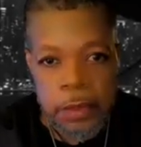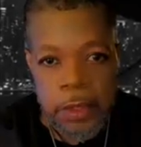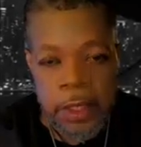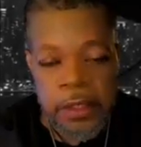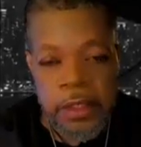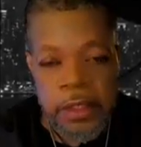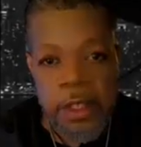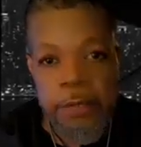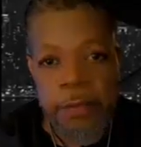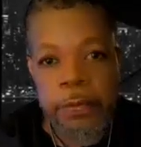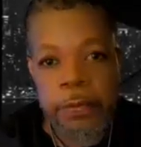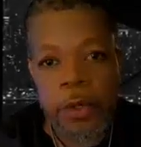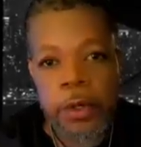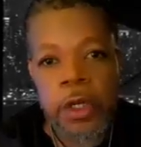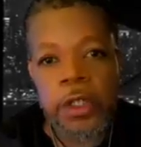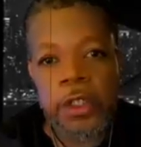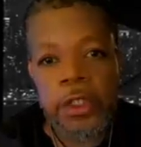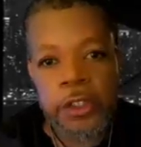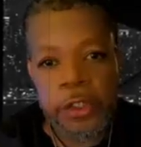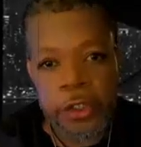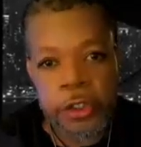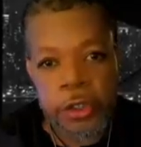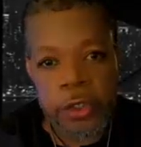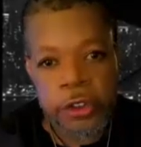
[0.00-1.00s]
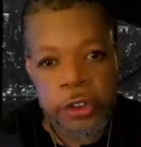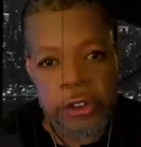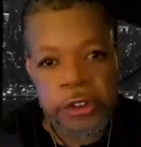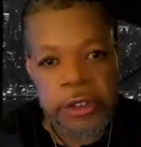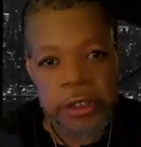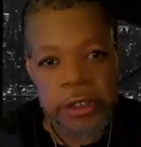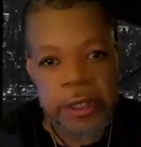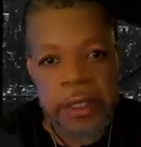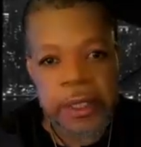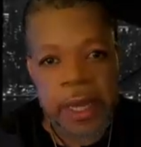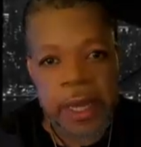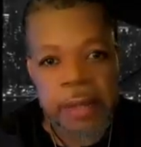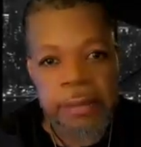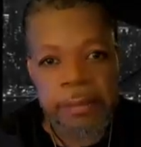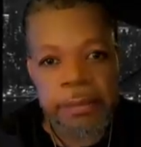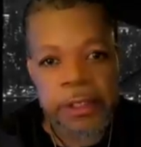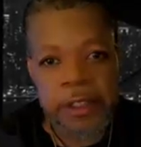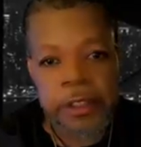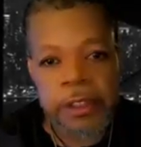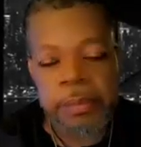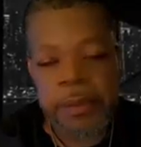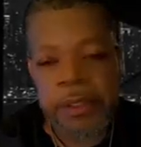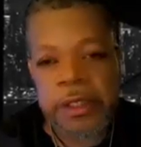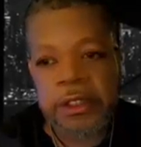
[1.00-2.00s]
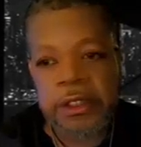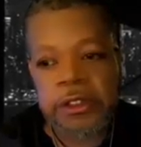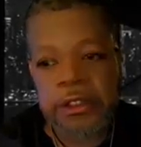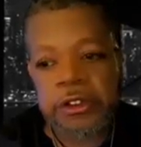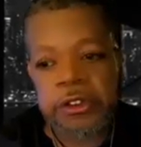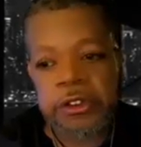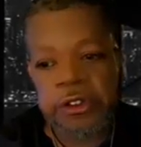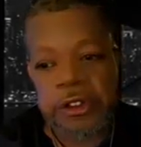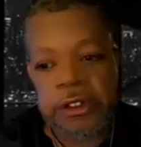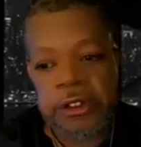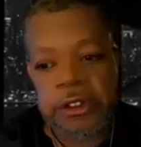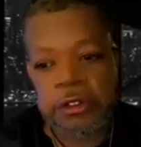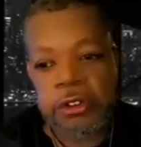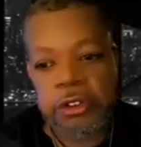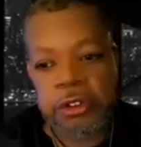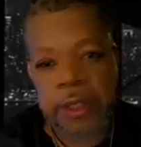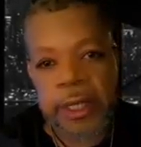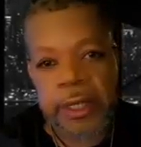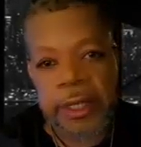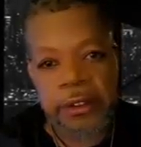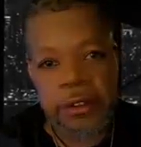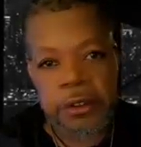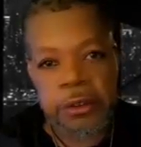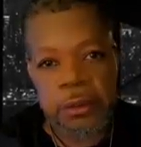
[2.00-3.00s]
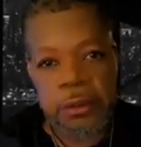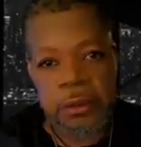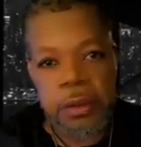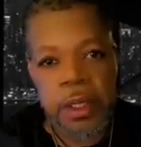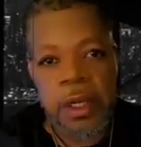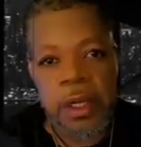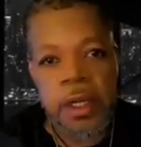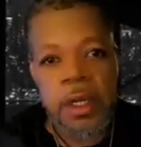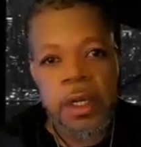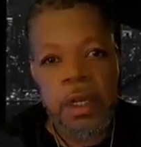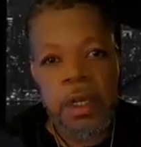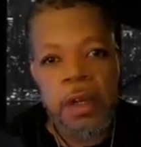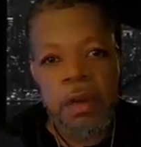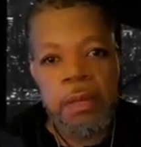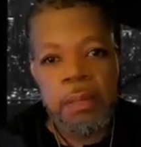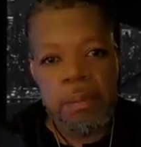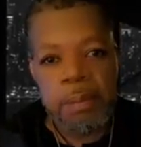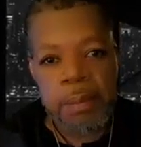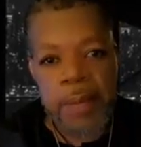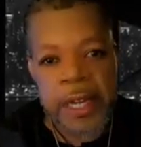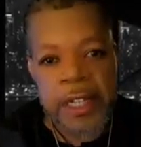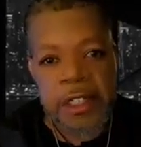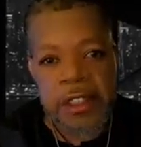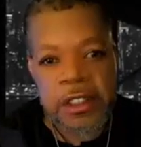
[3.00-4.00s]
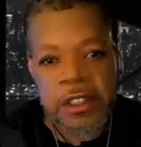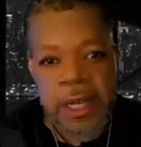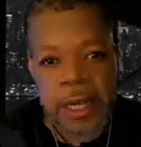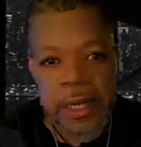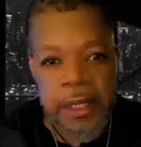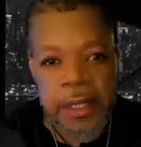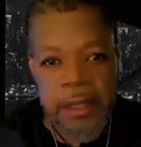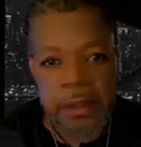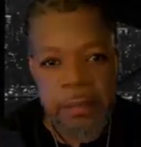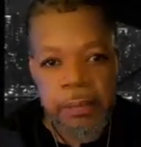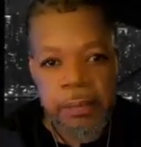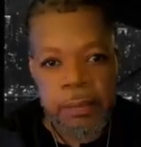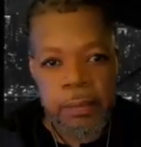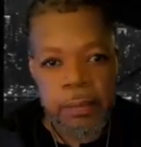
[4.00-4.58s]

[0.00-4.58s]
And therefore, you're still in conflict because you're still trying to maintain